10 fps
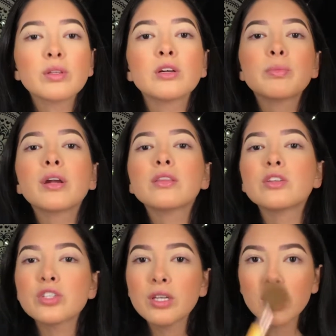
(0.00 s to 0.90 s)
a little bit on
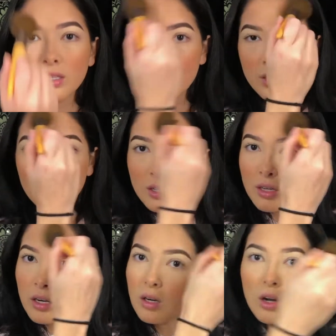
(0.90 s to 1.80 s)
the chin,
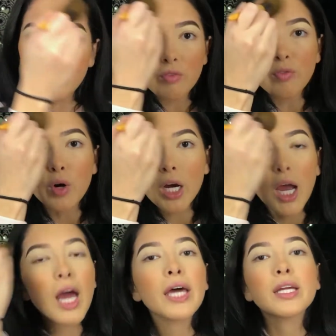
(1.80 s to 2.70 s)
on the
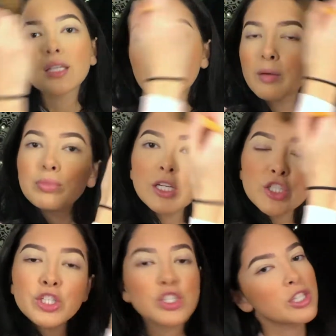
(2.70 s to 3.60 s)
forehead. Like blush
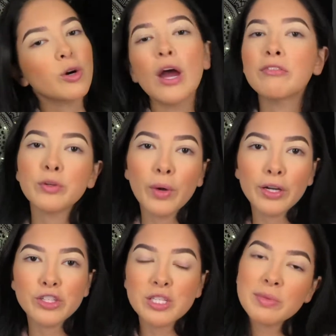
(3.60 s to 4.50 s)
can just go everywhere.
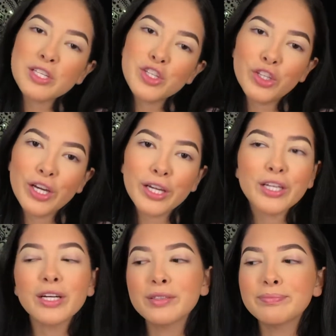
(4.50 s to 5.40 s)
It just makes you look
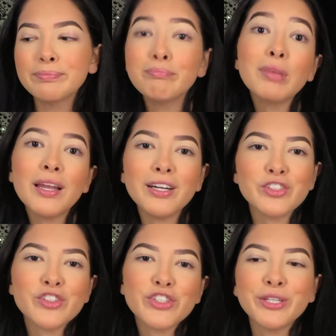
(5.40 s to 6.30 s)

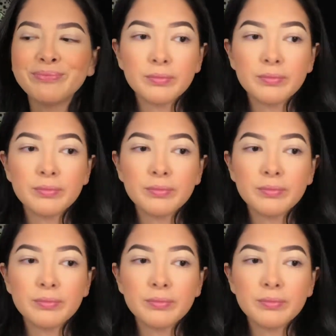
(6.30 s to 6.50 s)
blushed.